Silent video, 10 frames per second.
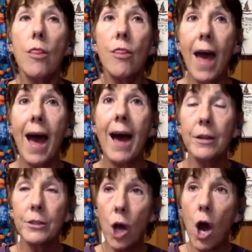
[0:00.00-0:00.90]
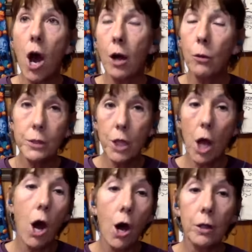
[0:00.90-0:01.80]
That talk was
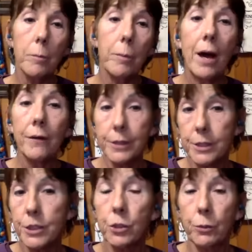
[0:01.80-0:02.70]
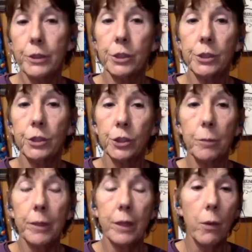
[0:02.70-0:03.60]
all about the situation in
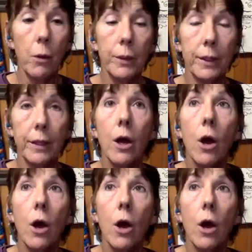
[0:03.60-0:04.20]
Germany and what we did.